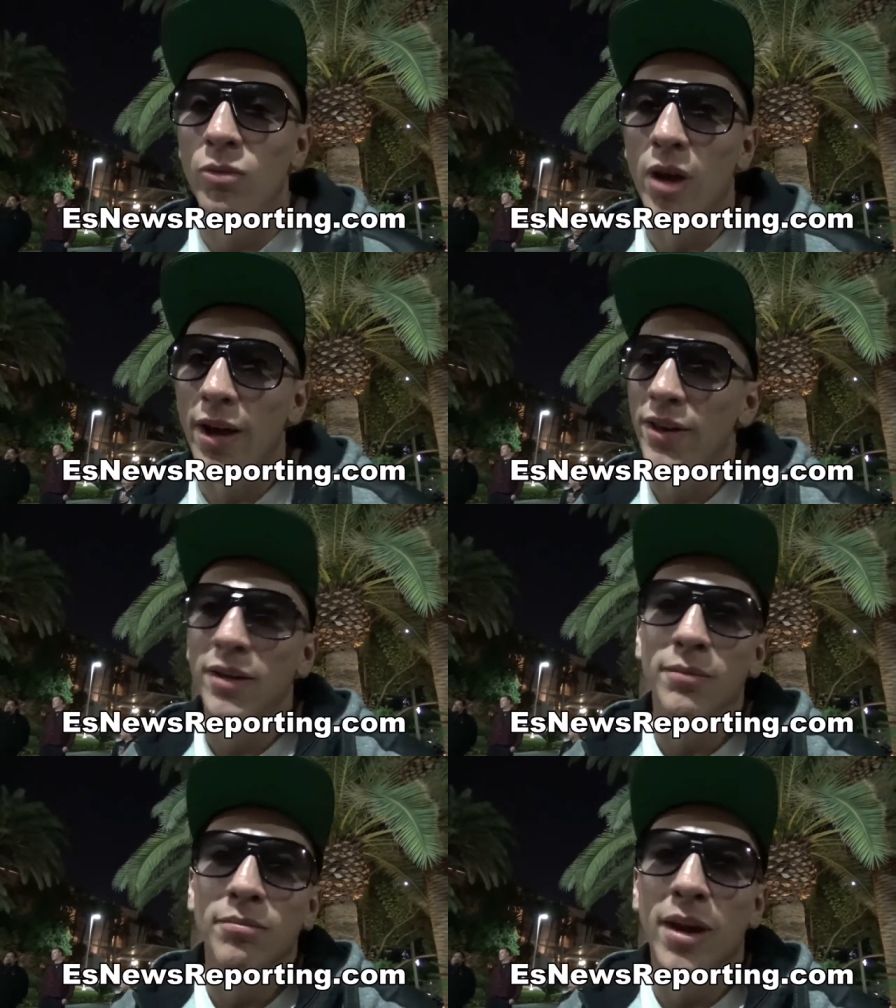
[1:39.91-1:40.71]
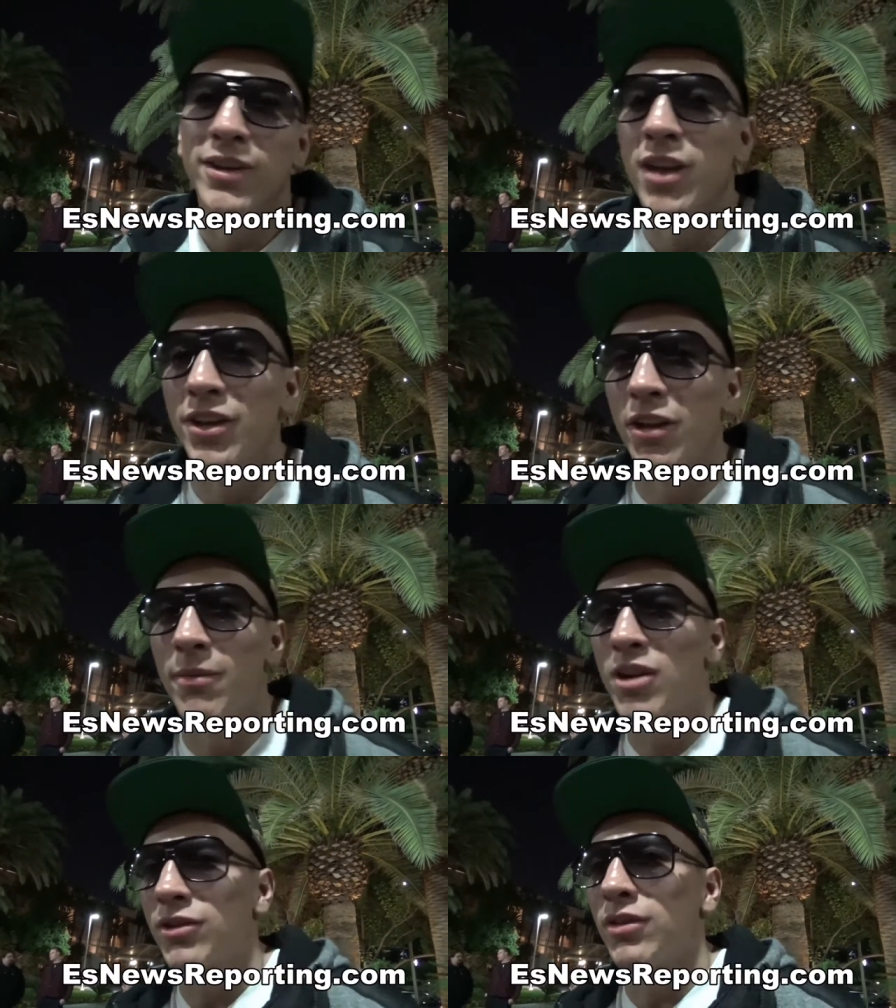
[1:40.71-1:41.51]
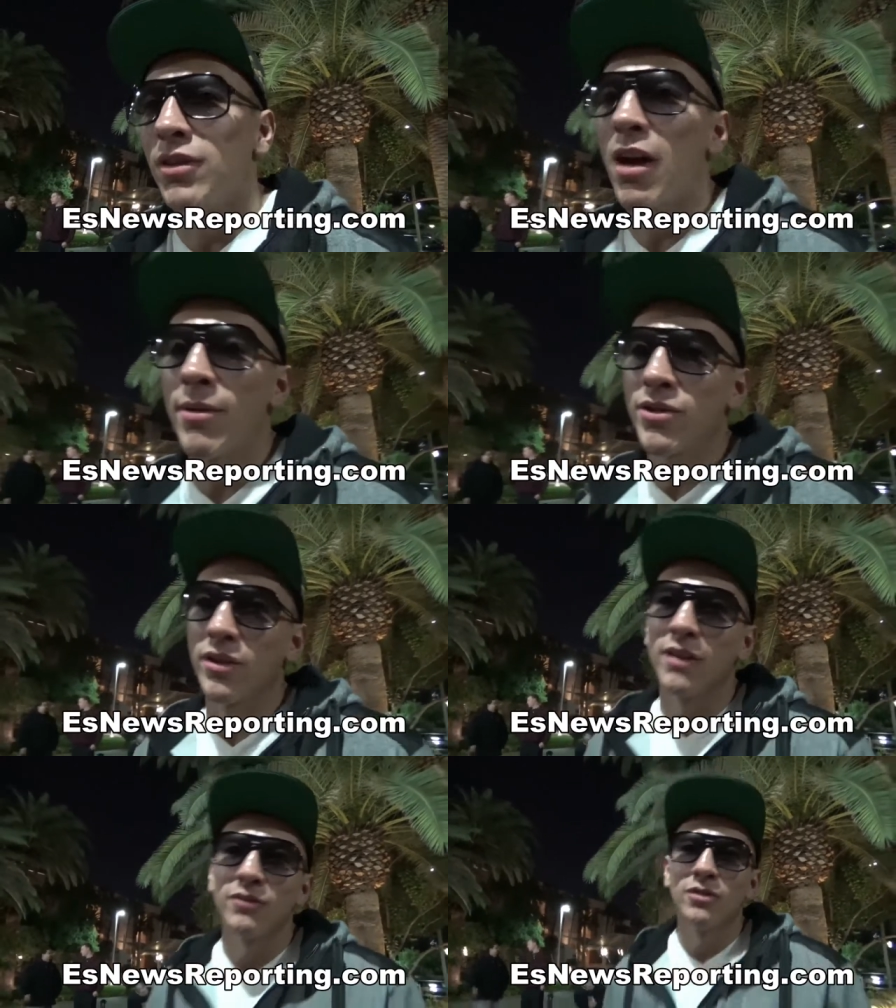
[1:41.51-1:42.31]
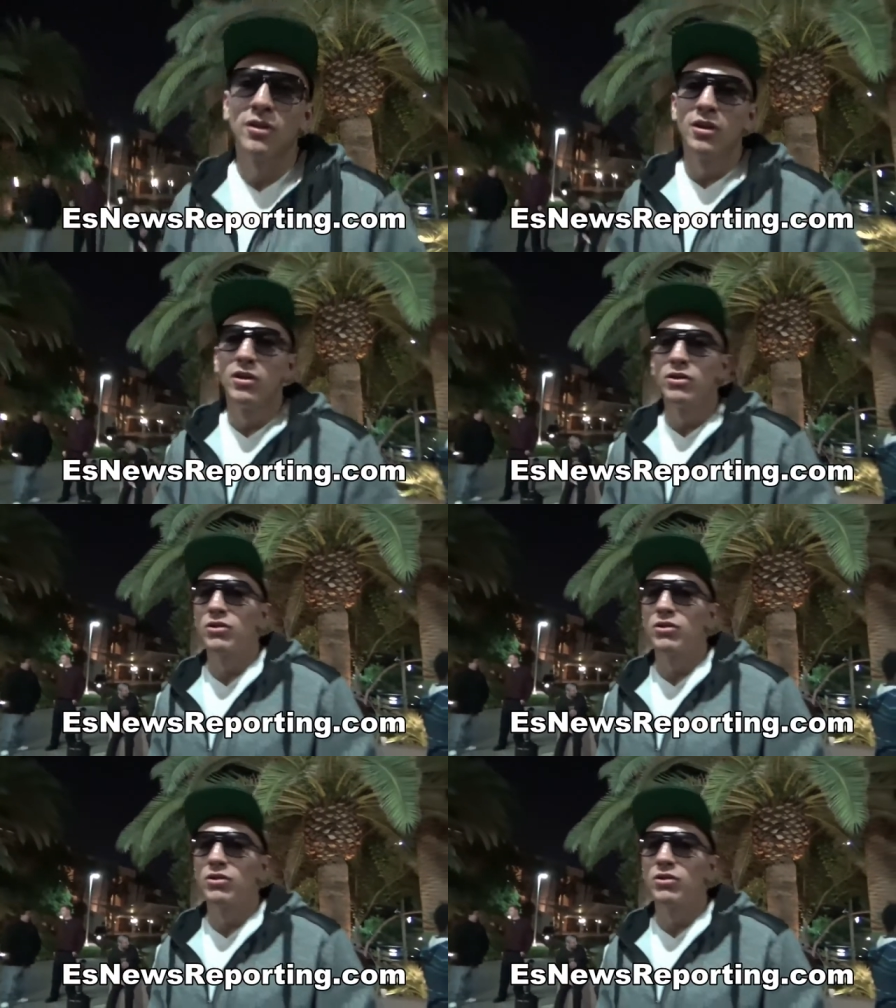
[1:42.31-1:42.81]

I didn't. My style didn't match the amateur level. So,